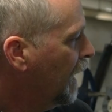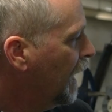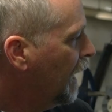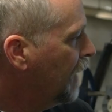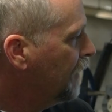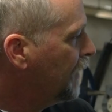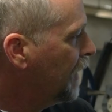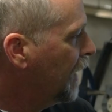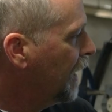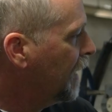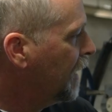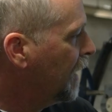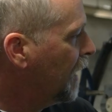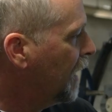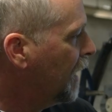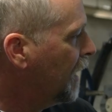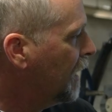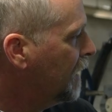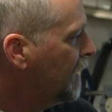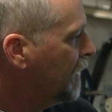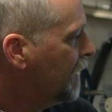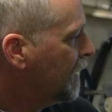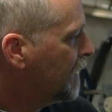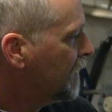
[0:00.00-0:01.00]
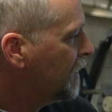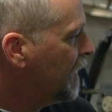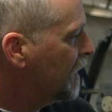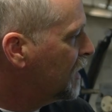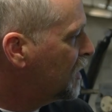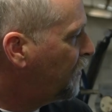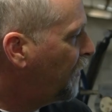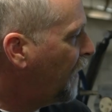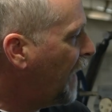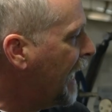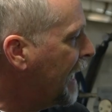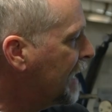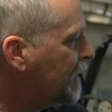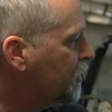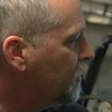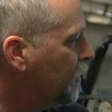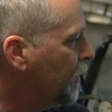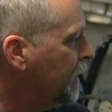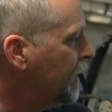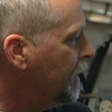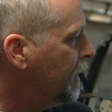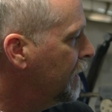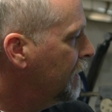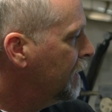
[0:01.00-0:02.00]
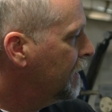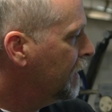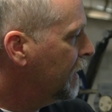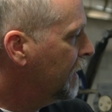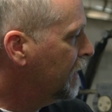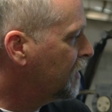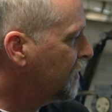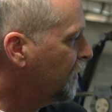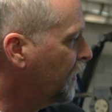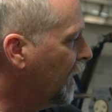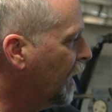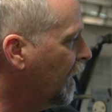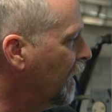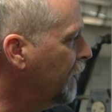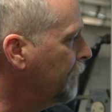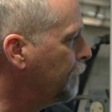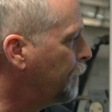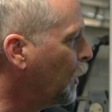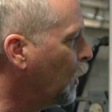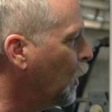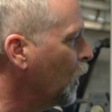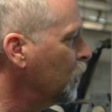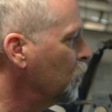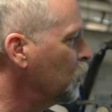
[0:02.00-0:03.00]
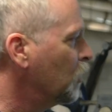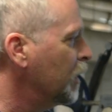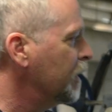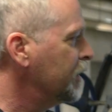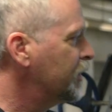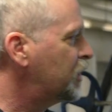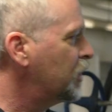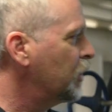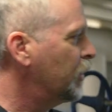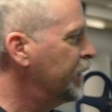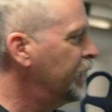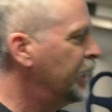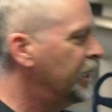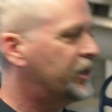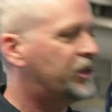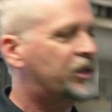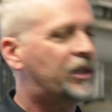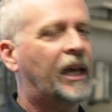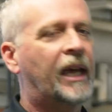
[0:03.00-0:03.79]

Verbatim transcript: And then uh, this factory is a very important one. So in this